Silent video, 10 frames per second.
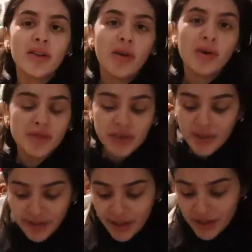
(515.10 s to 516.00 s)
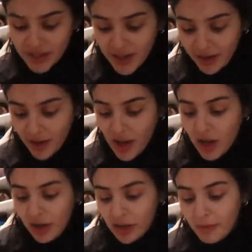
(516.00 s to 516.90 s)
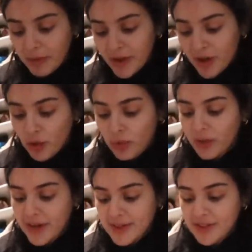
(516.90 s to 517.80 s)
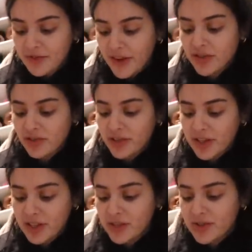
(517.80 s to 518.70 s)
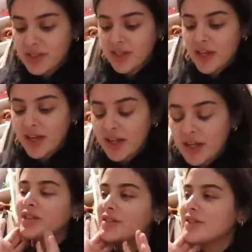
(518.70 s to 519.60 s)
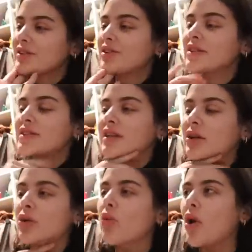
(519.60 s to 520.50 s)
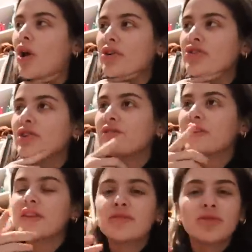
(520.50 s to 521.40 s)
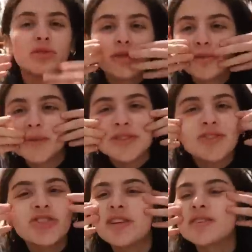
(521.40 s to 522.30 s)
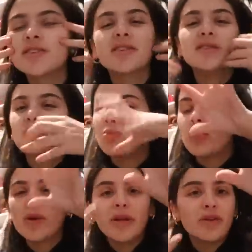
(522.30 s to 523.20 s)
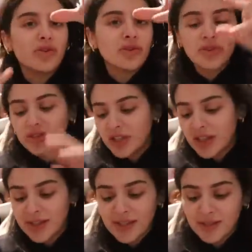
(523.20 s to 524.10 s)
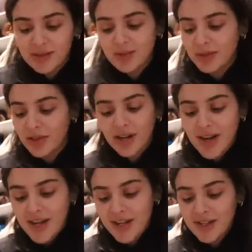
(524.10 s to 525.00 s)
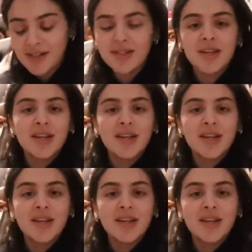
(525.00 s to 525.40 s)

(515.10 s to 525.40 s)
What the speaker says: you know what I'm doing later today? Remember that crazy facial that I used to get? What is it called? It's like a gua sha facial, but she does all these weird things with her hands